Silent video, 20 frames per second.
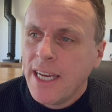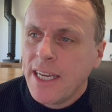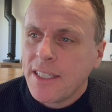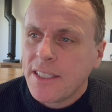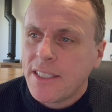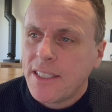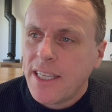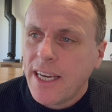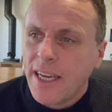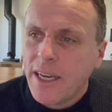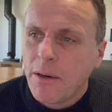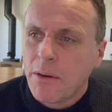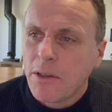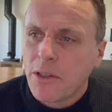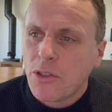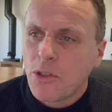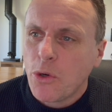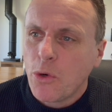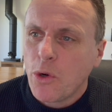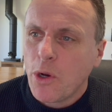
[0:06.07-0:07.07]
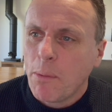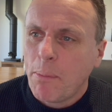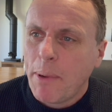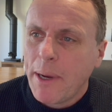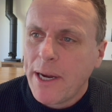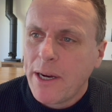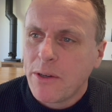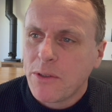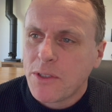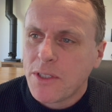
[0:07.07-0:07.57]
Today I'm going to talk
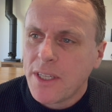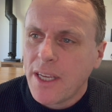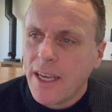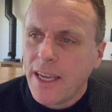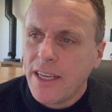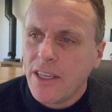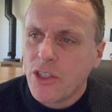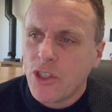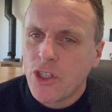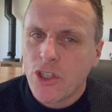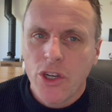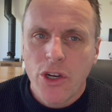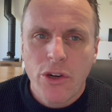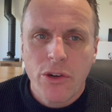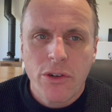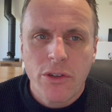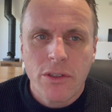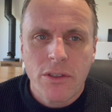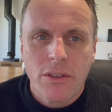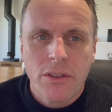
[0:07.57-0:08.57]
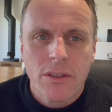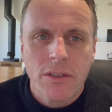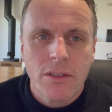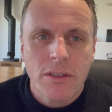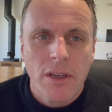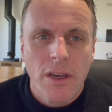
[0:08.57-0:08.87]
about insurance